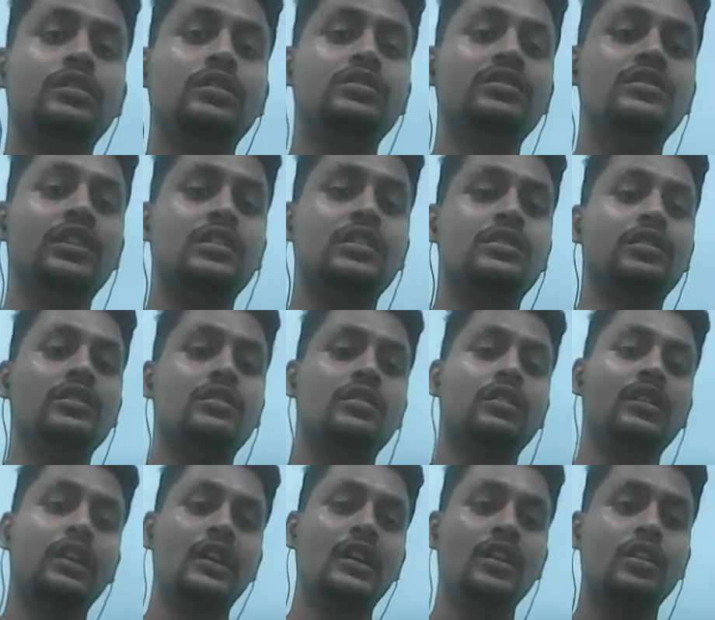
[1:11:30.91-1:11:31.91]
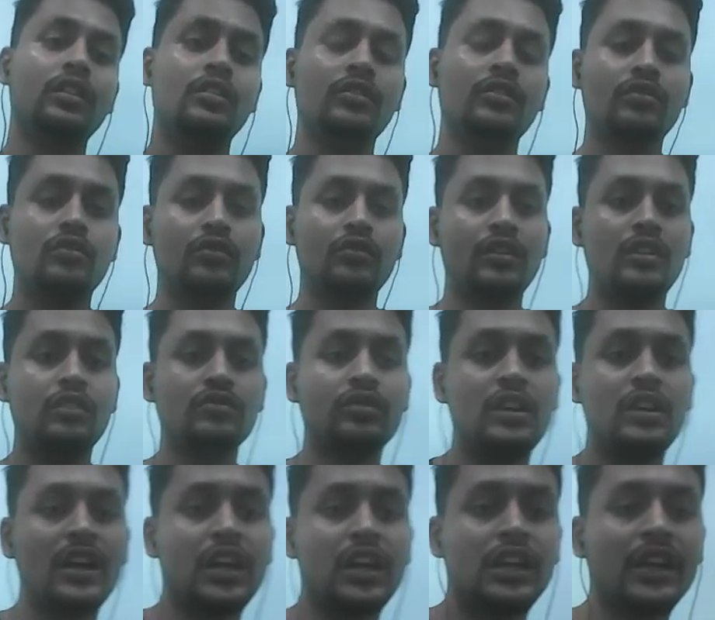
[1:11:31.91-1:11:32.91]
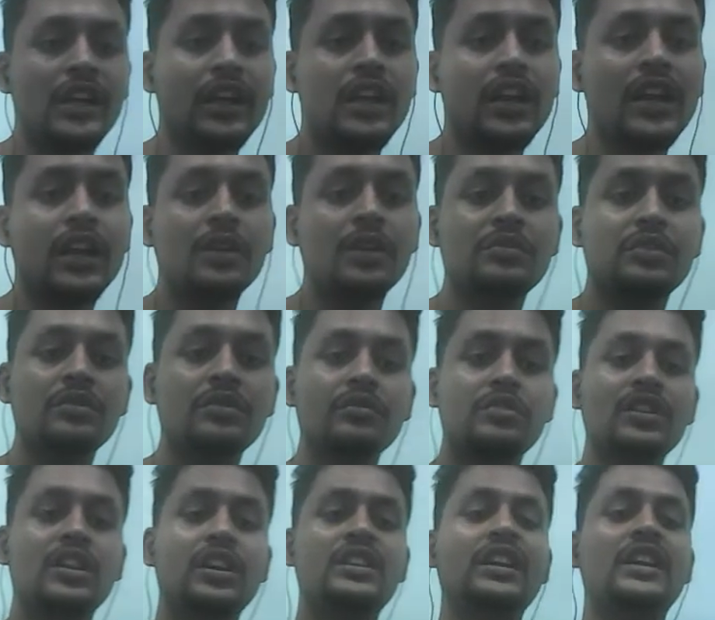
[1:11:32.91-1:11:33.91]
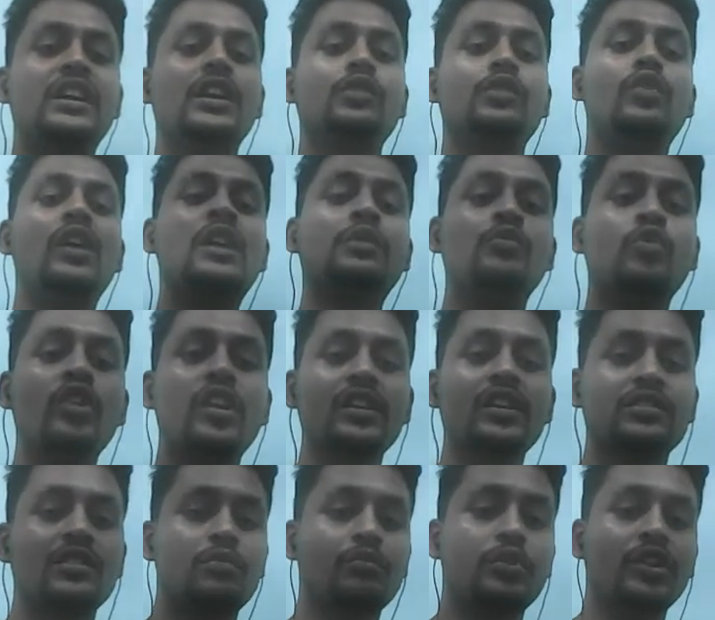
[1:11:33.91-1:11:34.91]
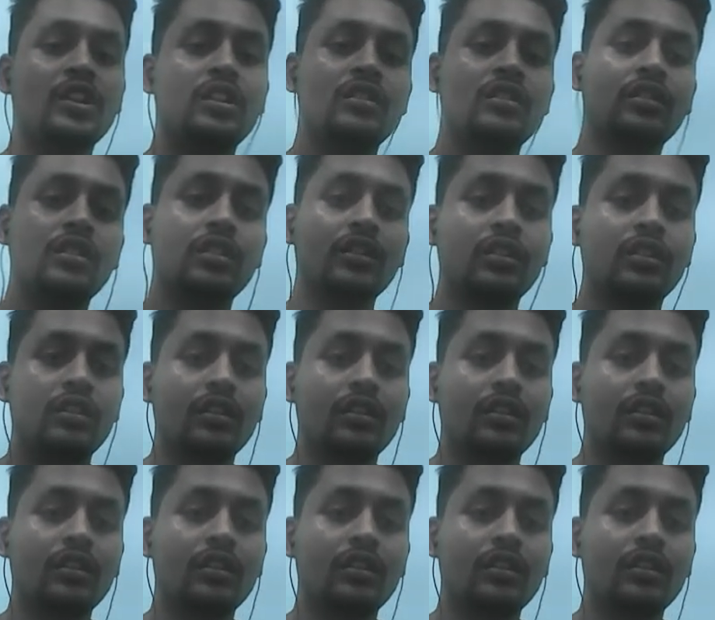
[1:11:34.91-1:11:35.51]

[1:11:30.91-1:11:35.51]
This is the answer. So also here I have taken one more example